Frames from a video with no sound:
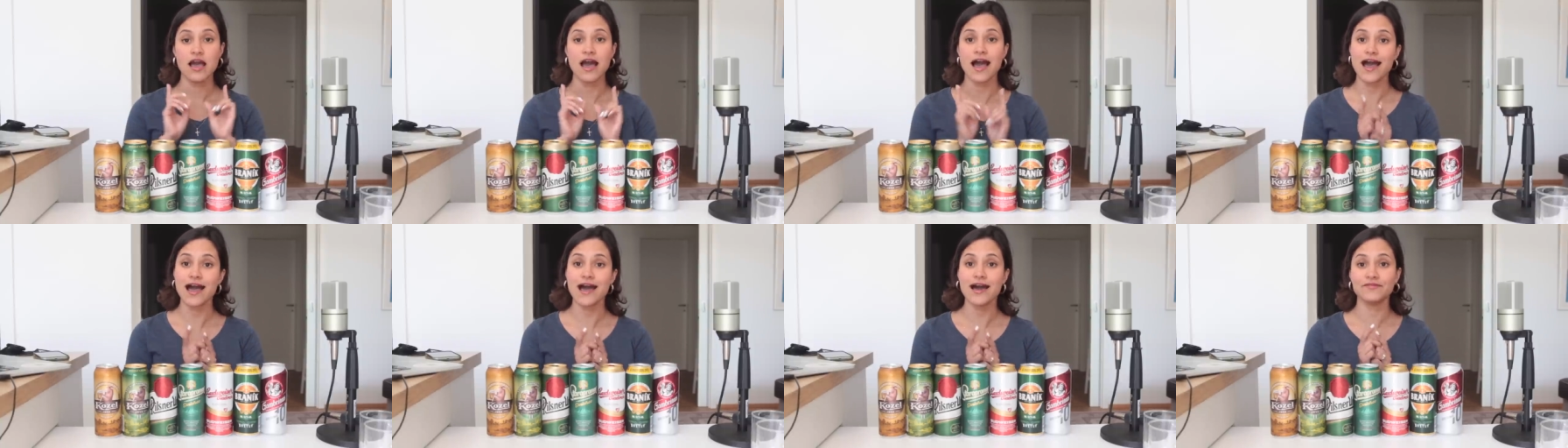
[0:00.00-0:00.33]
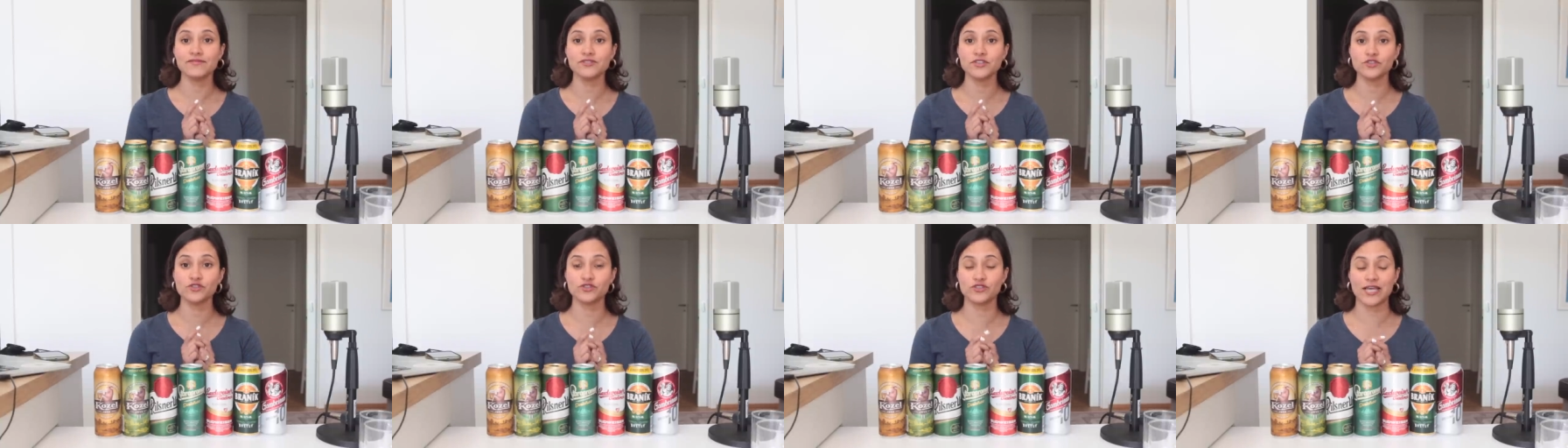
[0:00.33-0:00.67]
I
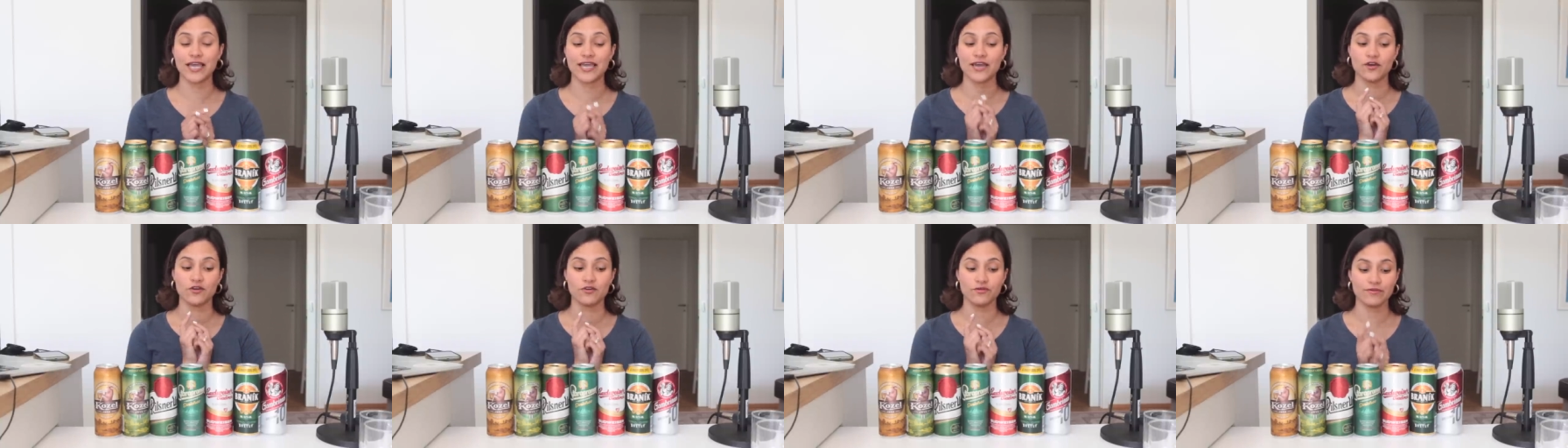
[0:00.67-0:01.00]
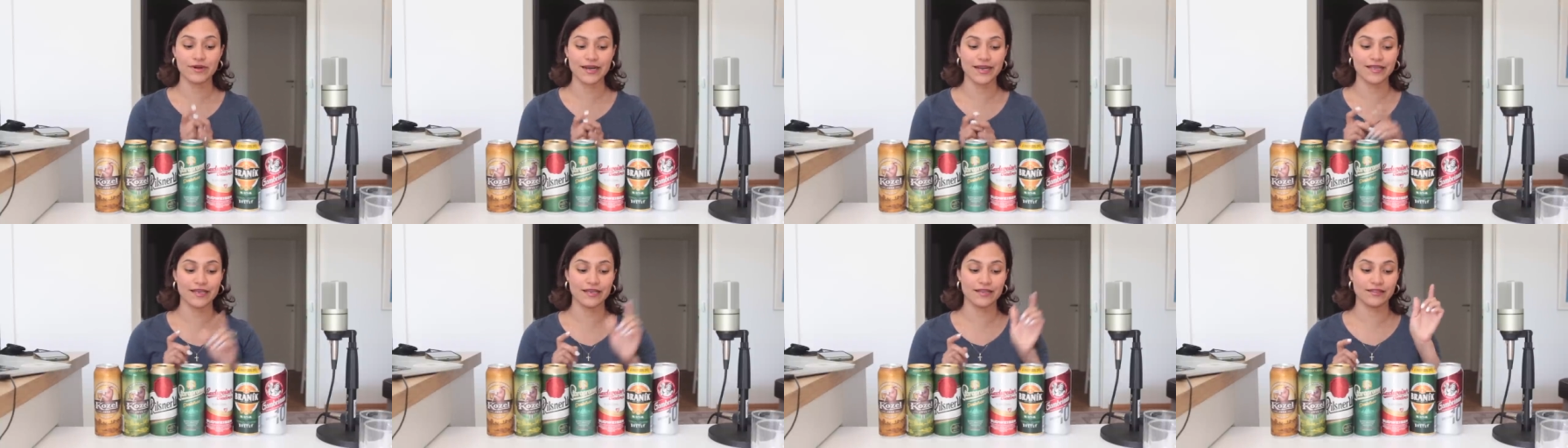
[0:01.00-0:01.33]
have to say
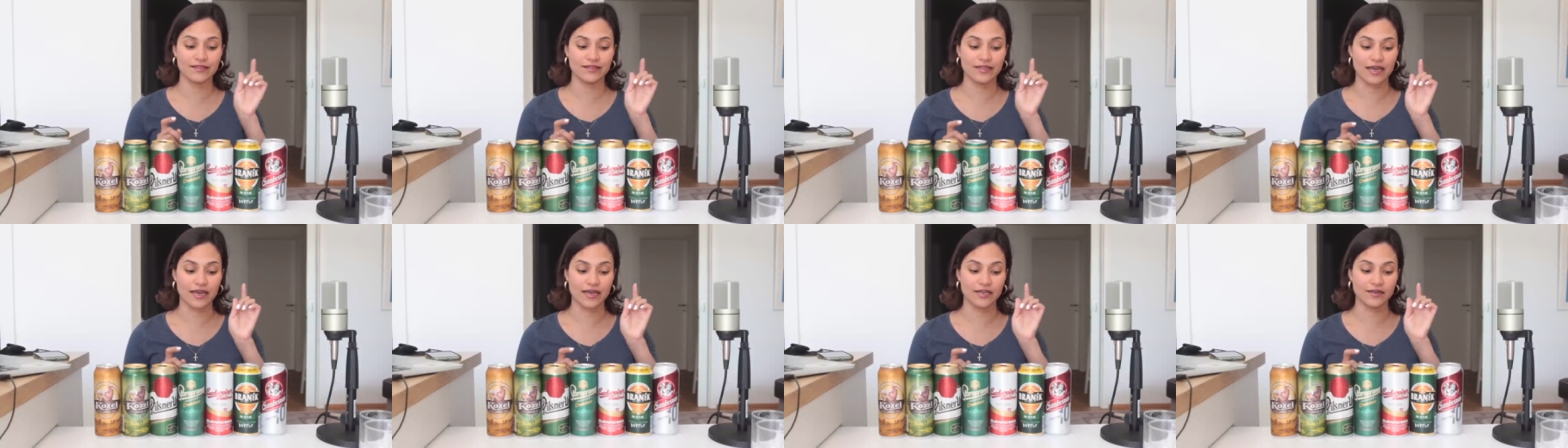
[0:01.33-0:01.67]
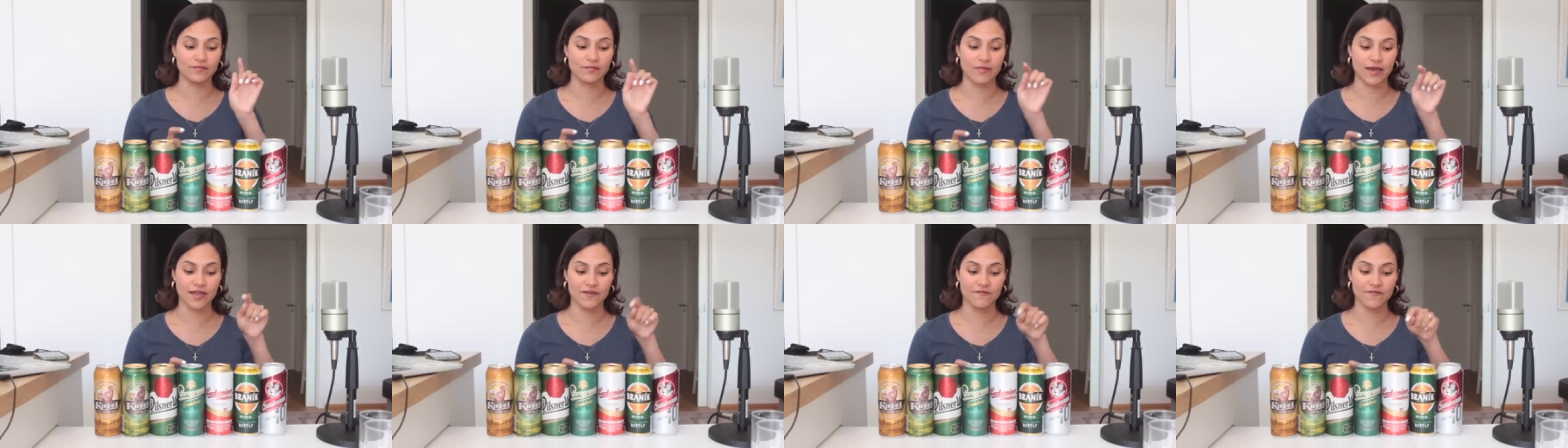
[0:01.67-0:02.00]
already that
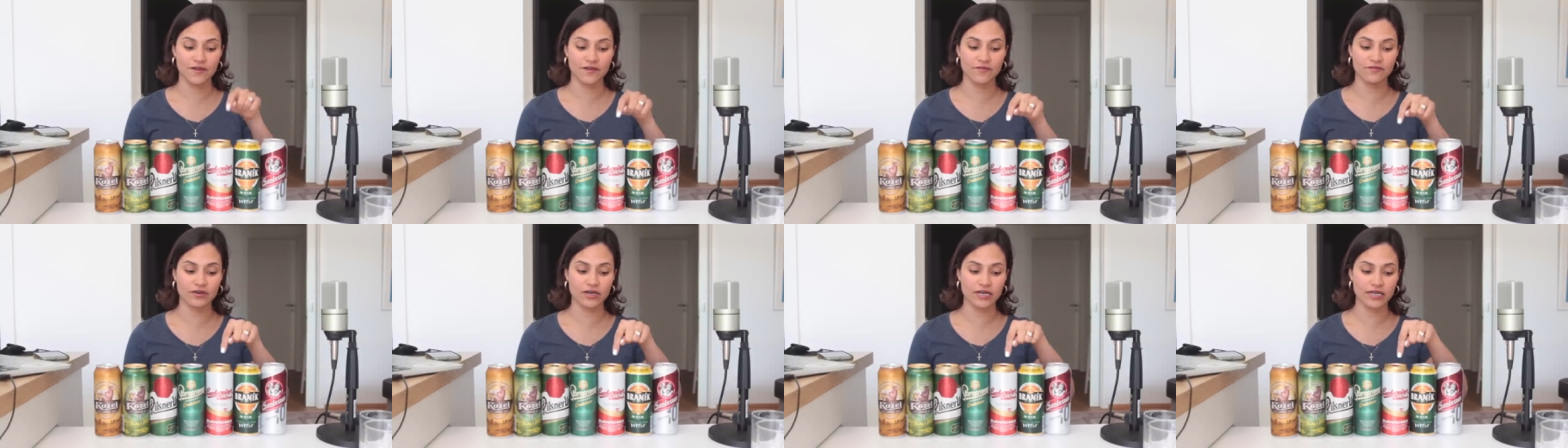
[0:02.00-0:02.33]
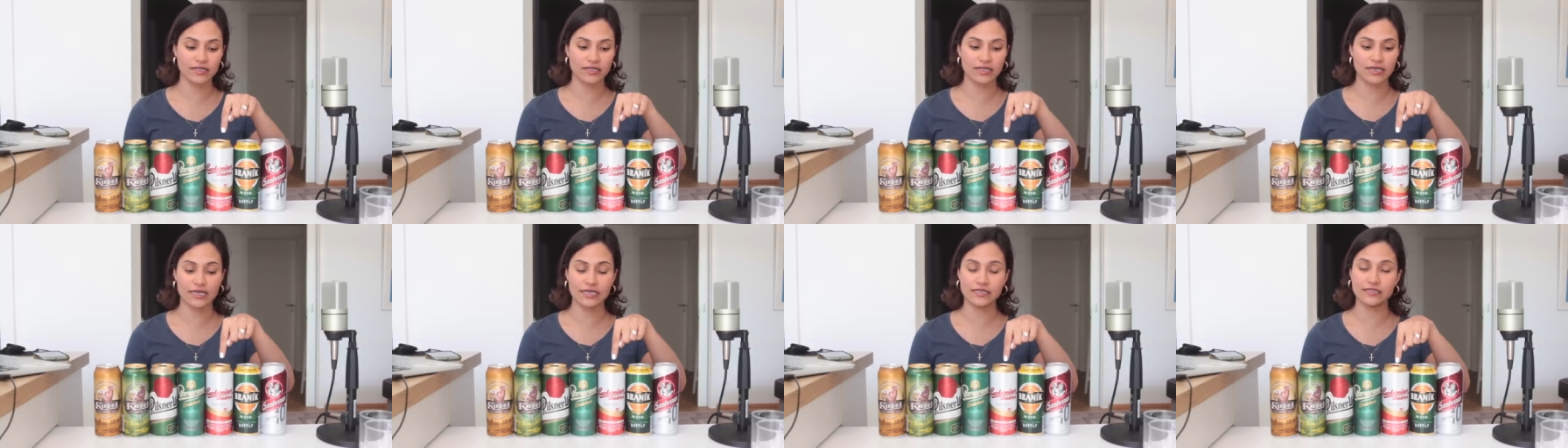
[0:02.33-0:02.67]
my favorite
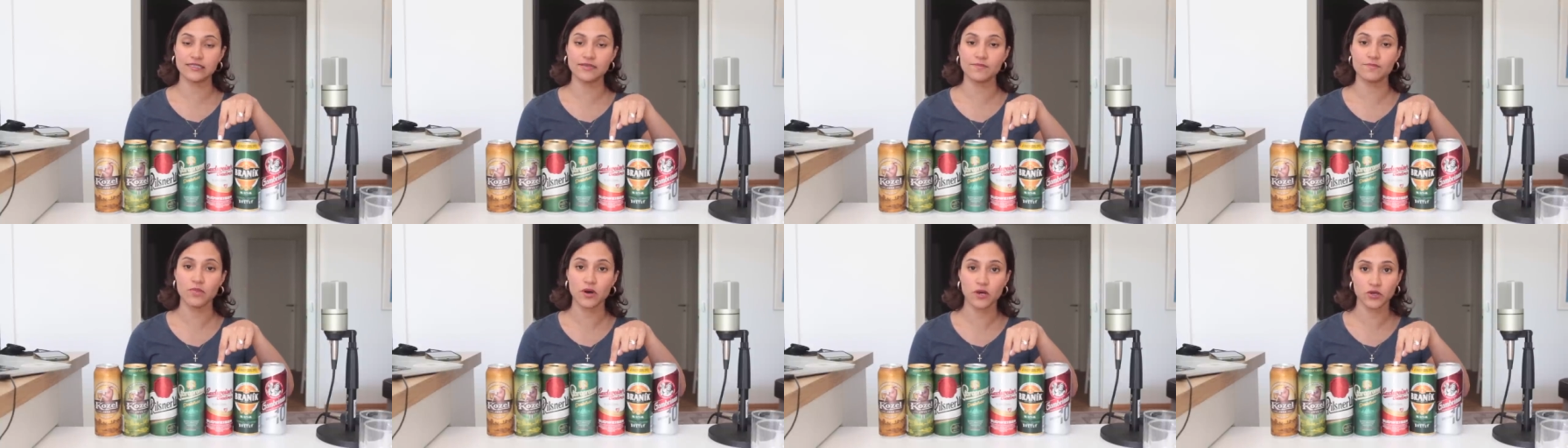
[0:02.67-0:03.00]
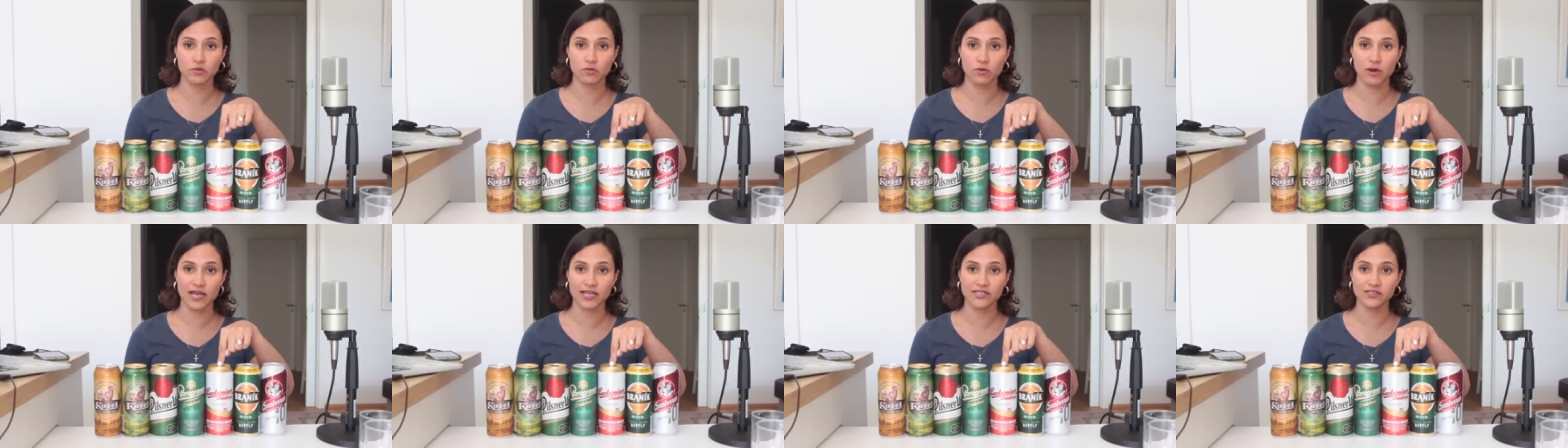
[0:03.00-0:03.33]
is the
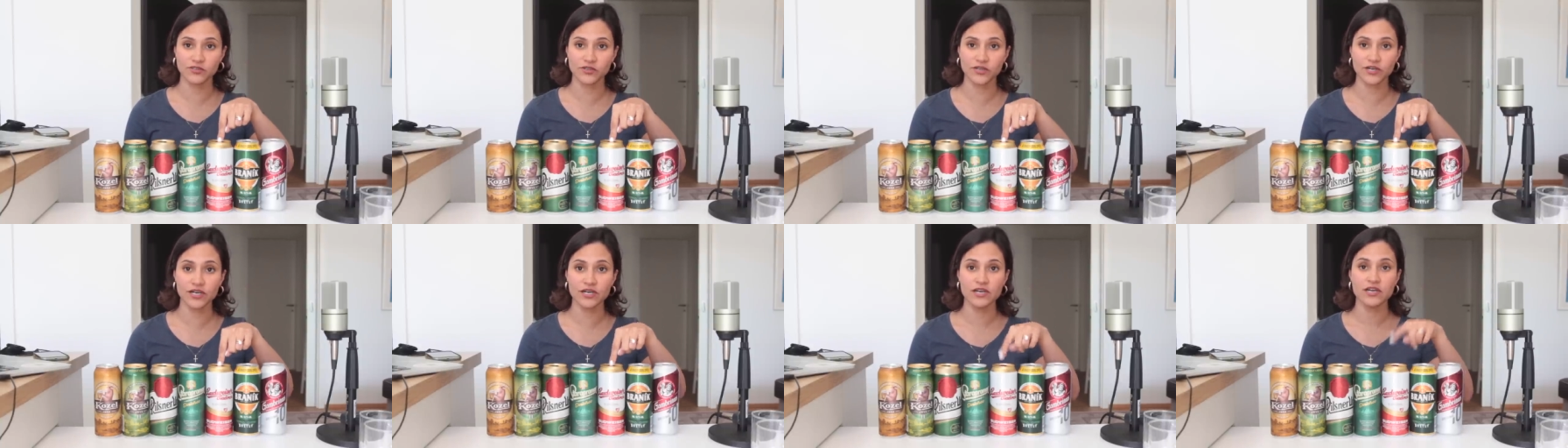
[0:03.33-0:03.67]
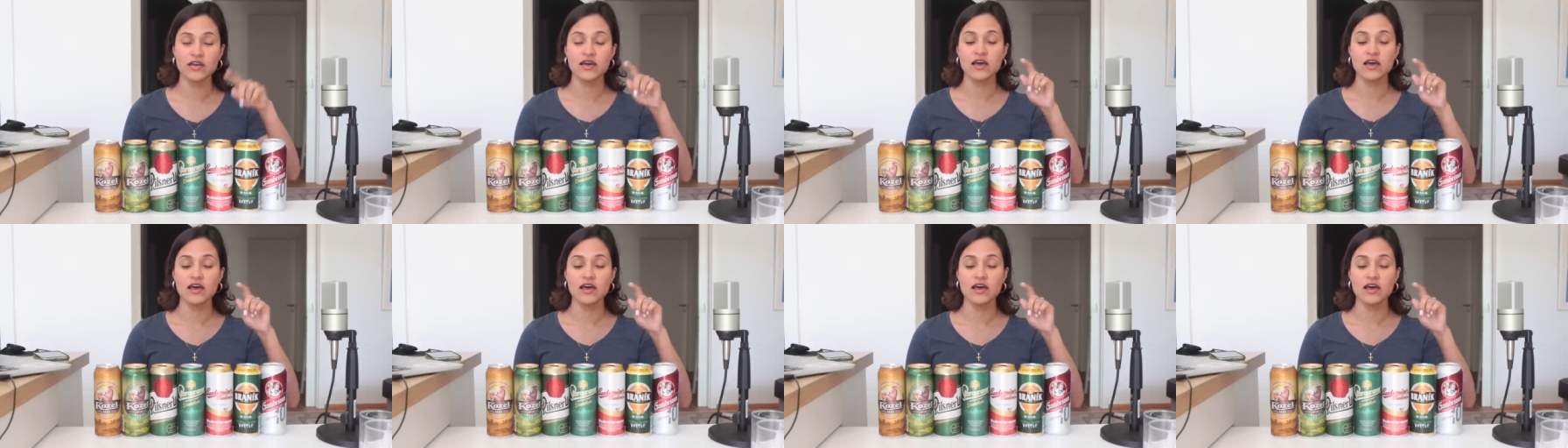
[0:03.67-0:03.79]
Budweiser,